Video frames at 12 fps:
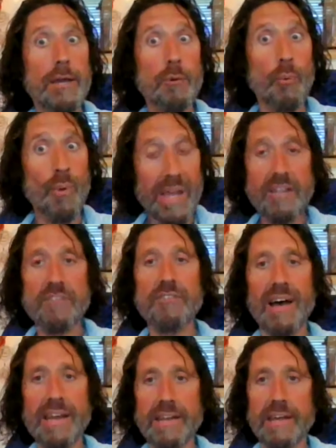we
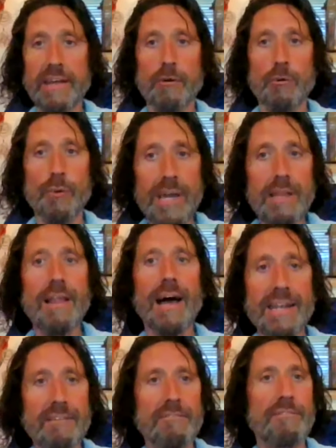designed it, we
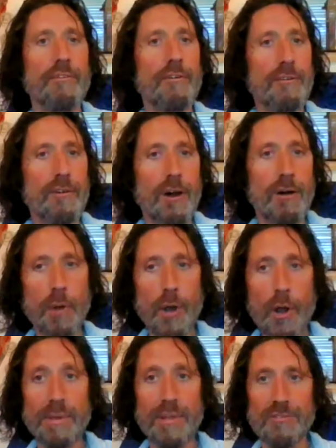aligned it for a
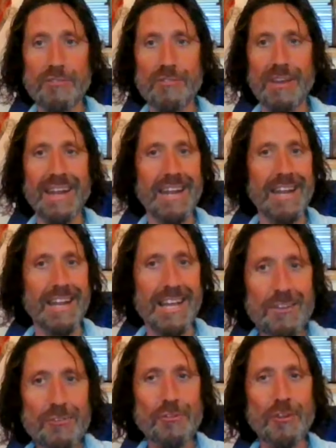purpose, and it
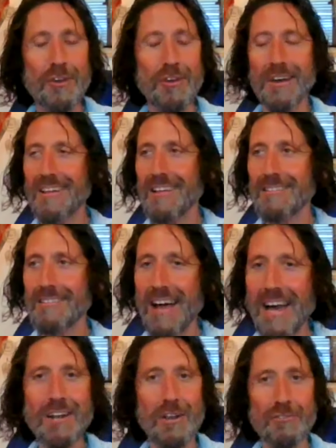is to
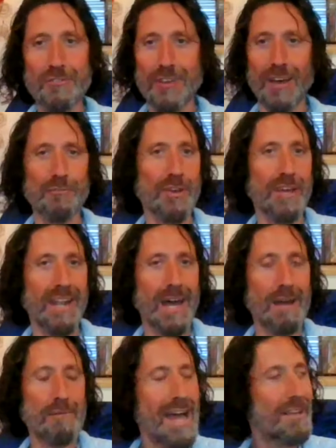align ourselves. And
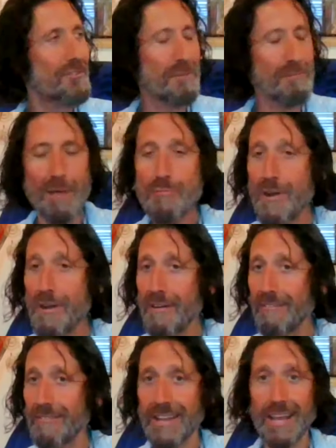I'm asking my prayer
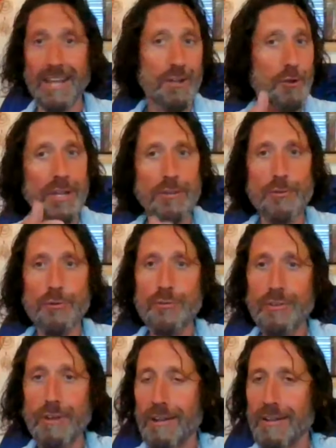every day, you know, and you
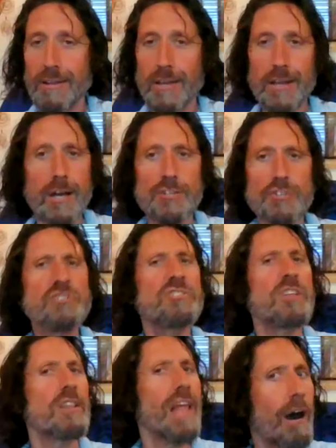taught it, just
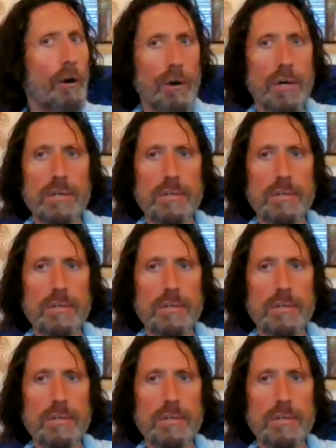allow.